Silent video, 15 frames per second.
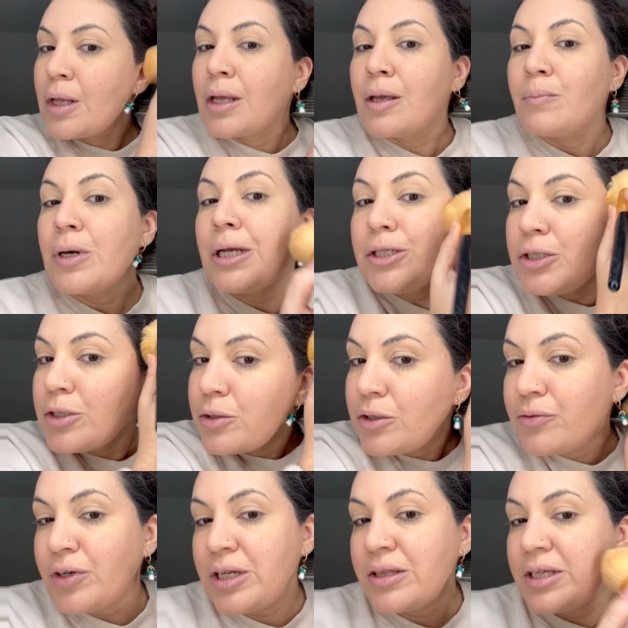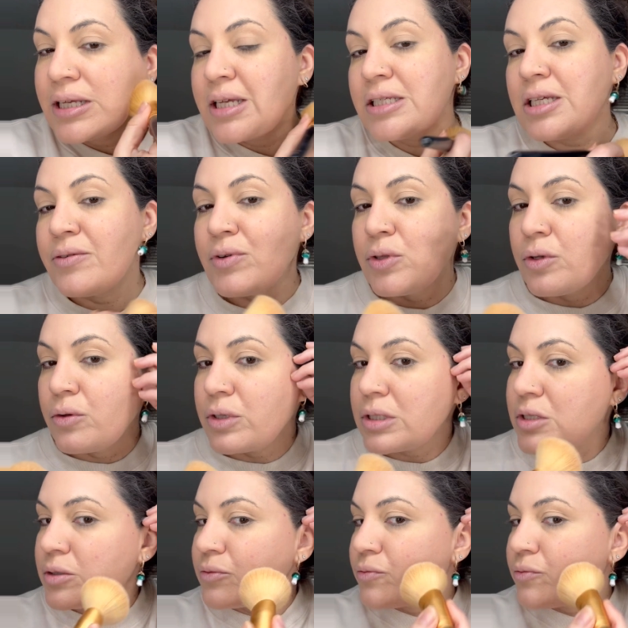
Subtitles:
But you know, the funny thing is, even though this